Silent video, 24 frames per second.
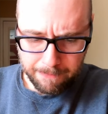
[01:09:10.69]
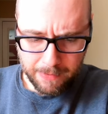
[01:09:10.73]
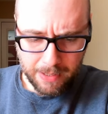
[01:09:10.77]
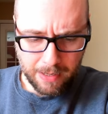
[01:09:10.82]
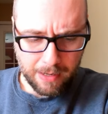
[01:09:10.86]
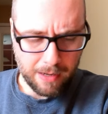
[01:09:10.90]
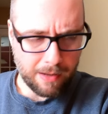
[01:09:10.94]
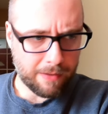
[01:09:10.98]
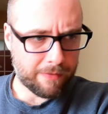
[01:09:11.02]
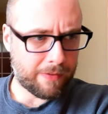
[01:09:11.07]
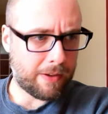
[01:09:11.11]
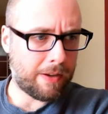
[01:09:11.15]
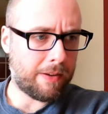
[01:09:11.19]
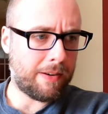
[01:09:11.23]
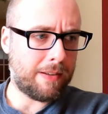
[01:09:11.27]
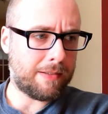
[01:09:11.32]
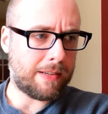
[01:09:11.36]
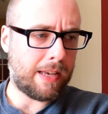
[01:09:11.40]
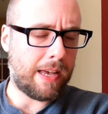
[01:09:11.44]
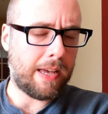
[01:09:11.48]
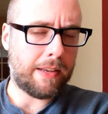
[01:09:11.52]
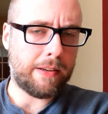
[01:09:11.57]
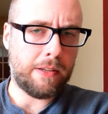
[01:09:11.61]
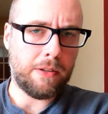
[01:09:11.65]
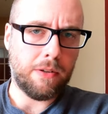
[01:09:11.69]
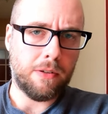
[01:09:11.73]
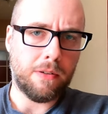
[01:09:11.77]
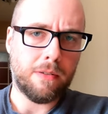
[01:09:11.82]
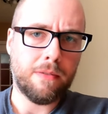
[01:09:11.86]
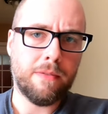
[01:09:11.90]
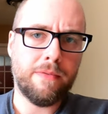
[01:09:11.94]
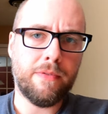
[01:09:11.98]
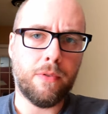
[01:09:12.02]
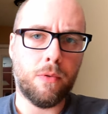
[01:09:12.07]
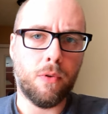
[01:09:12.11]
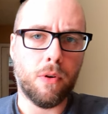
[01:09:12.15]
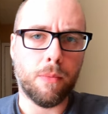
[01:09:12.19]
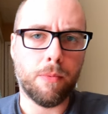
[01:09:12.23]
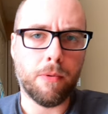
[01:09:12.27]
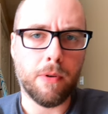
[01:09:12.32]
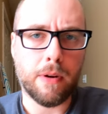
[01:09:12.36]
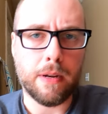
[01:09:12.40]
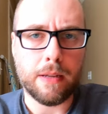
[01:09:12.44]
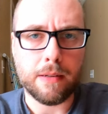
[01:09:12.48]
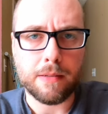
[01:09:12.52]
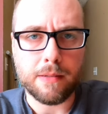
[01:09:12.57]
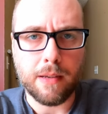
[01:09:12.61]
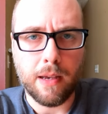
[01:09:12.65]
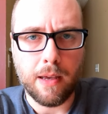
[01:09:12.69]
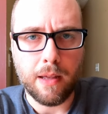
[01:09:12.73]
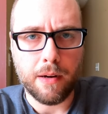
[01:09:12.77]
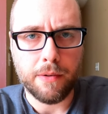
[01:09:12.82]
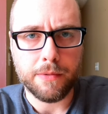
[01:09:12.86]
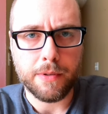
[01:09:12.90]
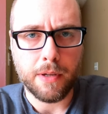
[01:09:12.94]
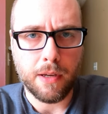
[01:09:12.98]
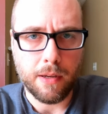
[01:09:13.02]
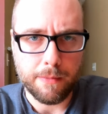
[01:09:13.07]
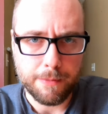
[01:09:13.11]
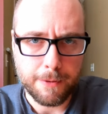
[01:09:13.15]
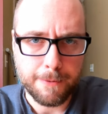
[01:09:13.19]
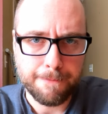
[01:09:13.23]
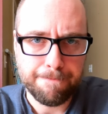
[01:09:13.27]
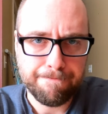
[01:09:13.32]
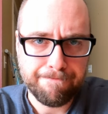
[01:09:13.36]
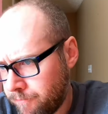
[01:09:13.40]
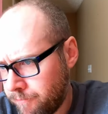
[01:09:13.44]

I found is ideal for printing cyanotypes.